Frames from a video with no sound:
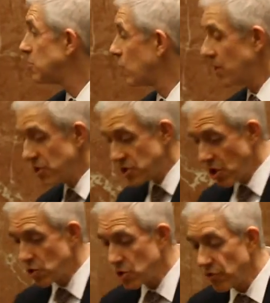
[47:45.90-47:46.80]
sort of the
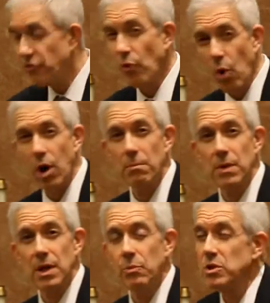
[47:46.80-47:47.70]
social
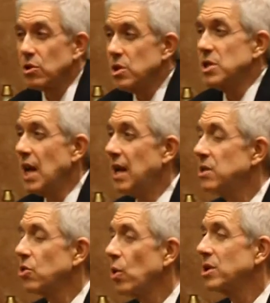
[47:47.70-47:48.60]
form in which
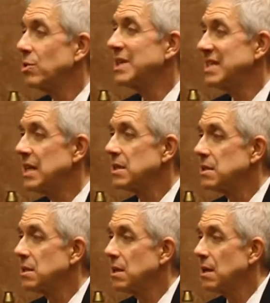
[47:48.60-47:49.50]
Christianity is going to
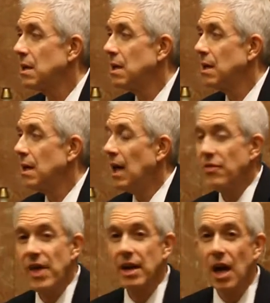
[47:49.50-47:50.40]
exist.
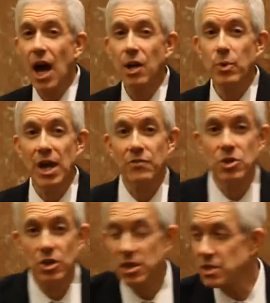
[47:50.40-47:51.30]
And thank God we have
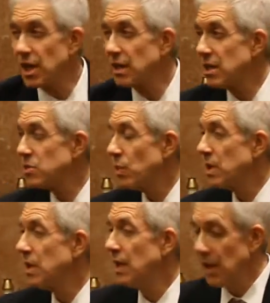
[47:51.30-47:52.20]
churches like this
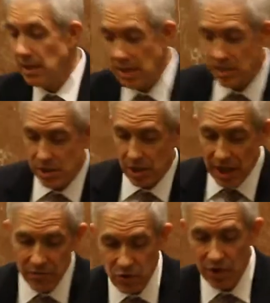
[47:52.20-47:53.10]
one that still
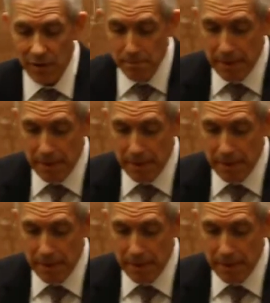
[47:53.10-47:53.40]
have sort of a